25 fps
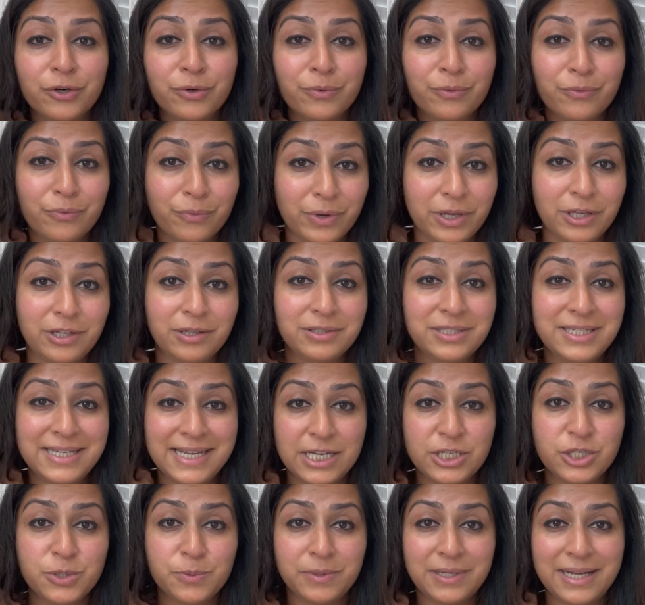real
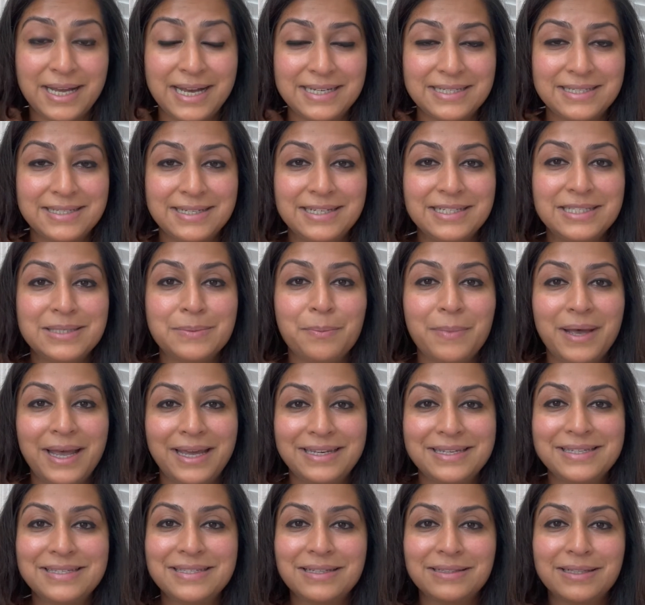tangible assets
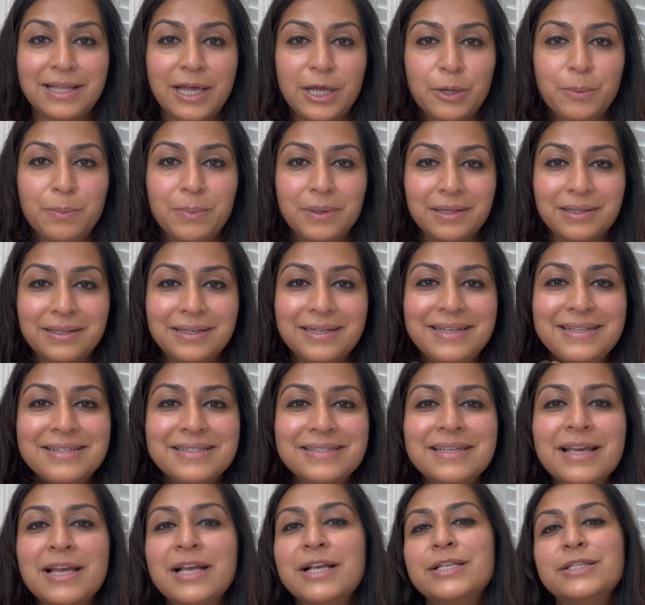minus the
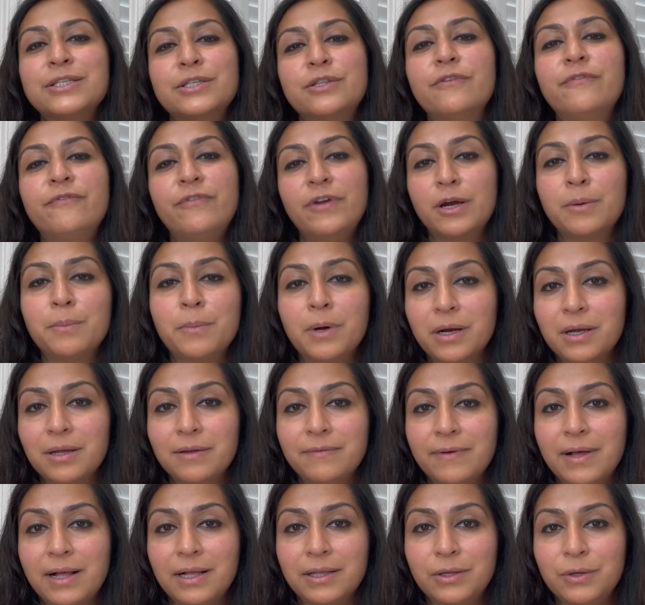liabilities. So the fair market
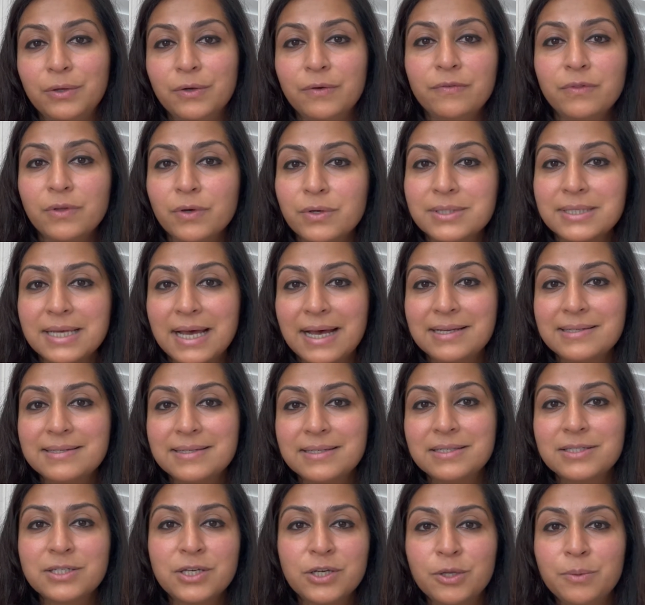value of those
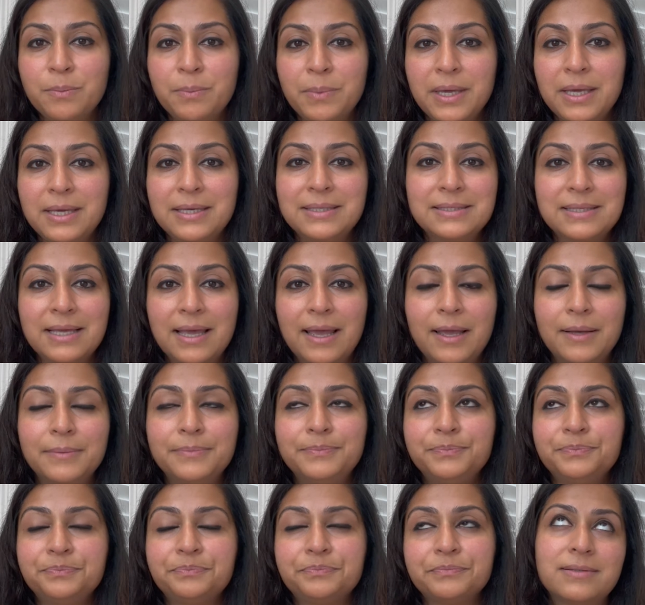assets could be, say,
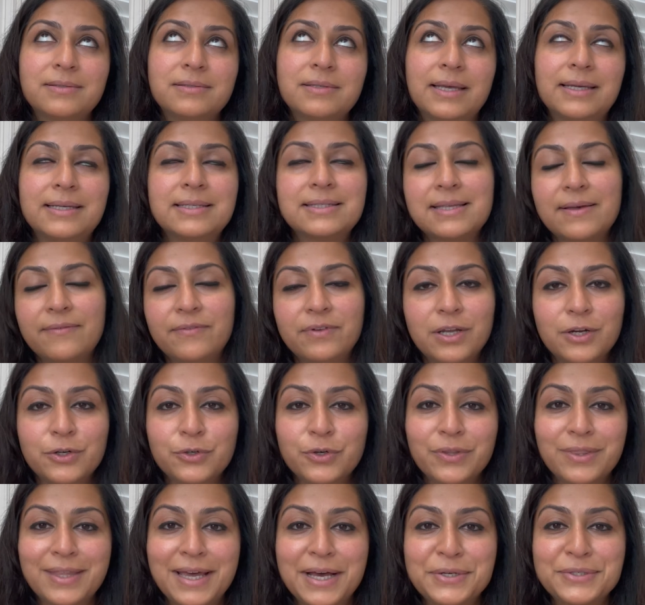like
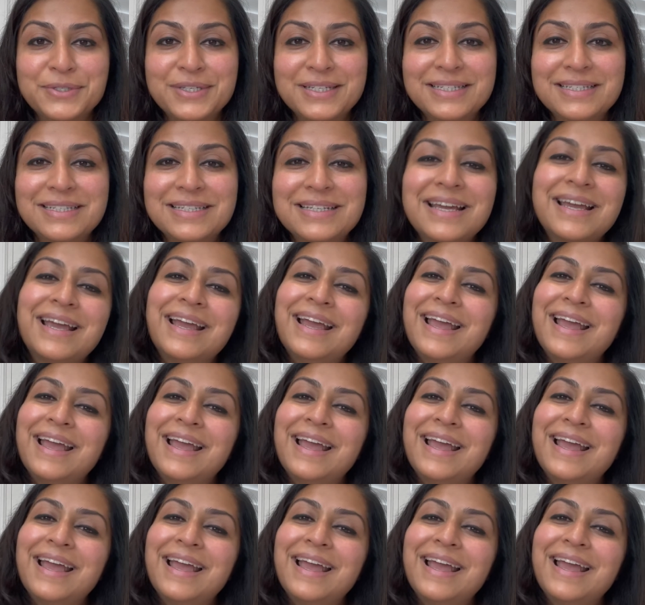700,000.